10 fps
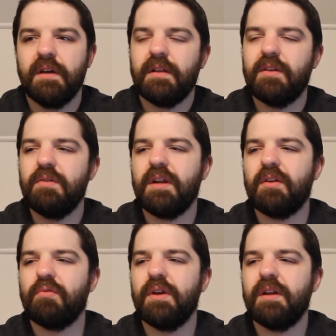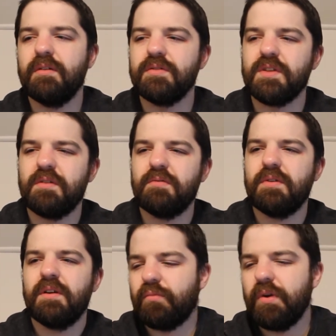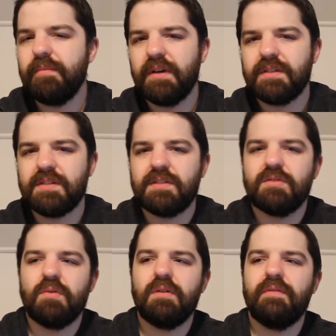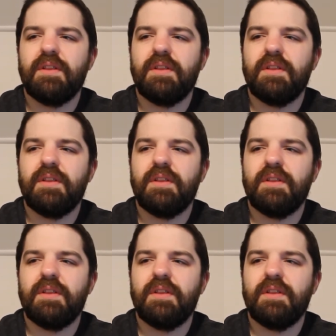Like, you get a Green Hill Zone remix, sort of,